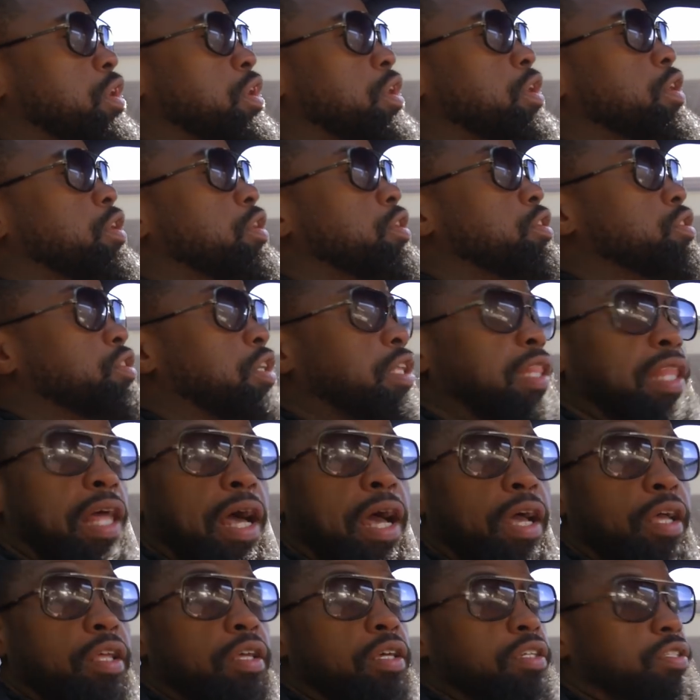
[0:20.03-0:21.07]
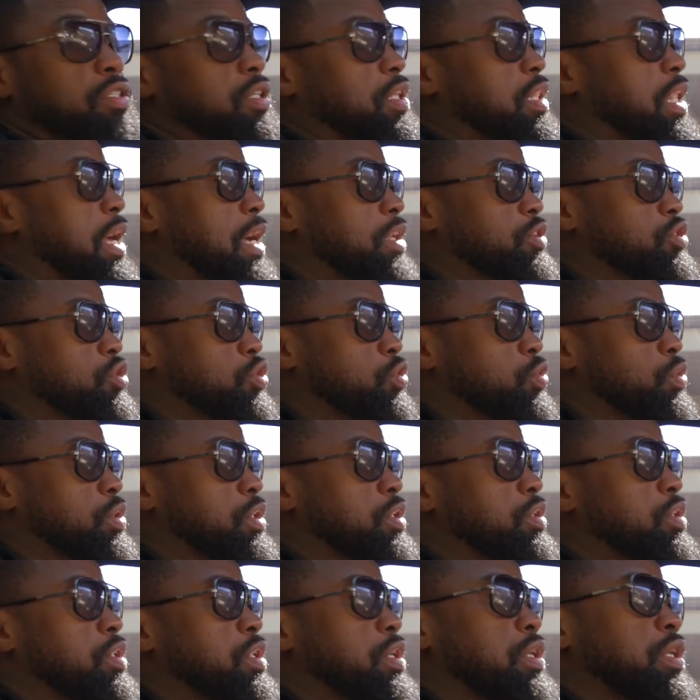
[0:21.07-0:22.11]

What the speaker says: it's a lot to it.